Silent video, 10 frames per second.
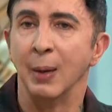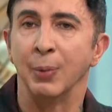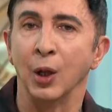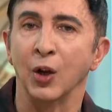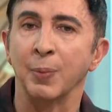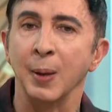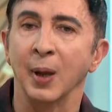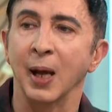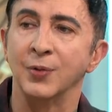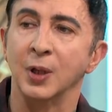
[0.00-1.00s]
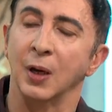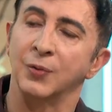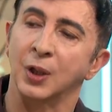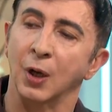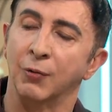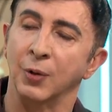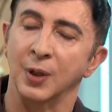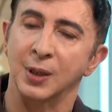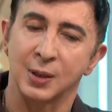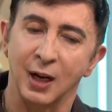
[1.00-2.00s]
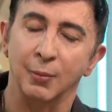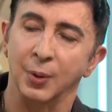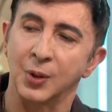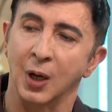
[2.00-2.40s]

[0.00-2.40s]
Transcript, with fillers: yeah. but a lot of people have to, have to go through this terrible